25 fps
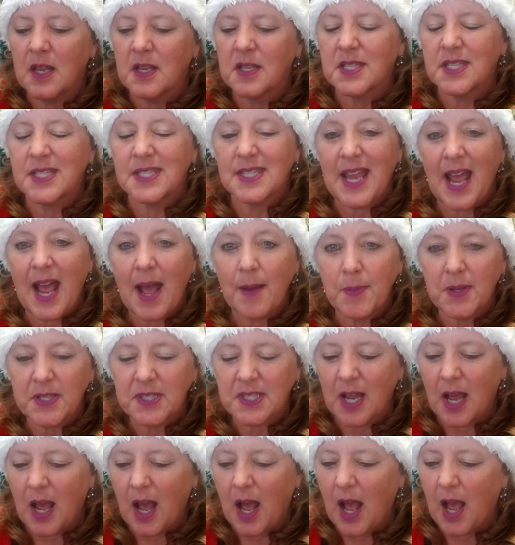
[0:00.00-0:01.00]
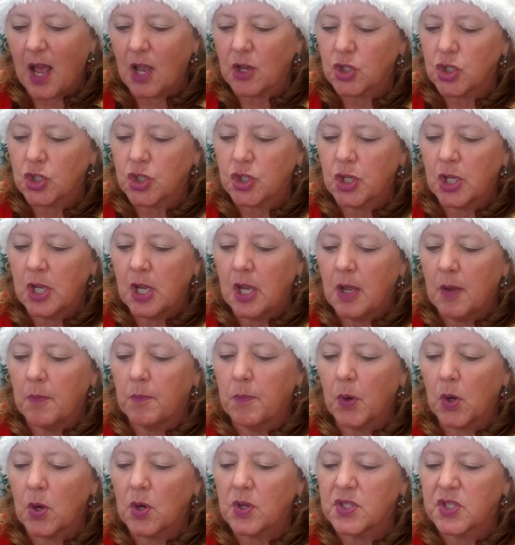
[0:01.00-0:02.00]
Sabotaged
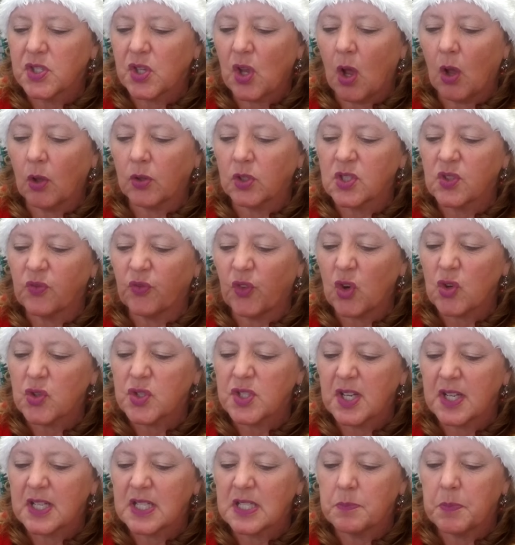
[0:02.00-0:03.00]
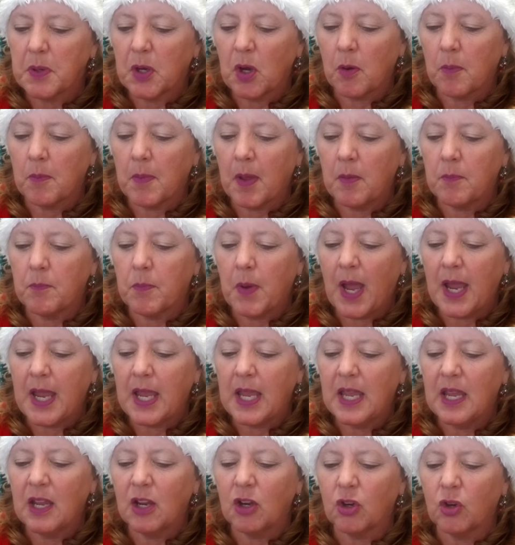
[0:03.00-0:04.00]
Birdsong's first experiment
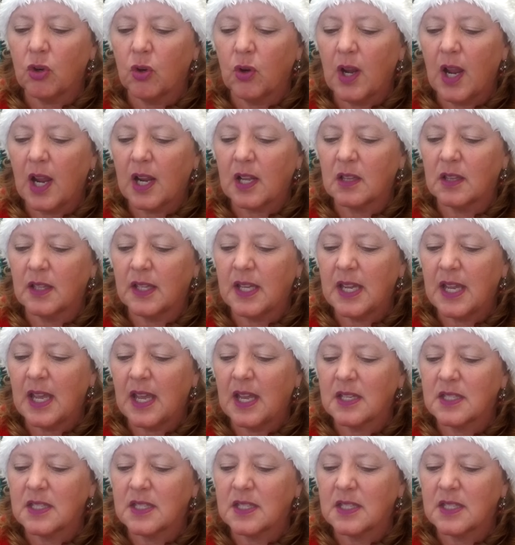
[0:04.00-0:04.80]
by incorrectly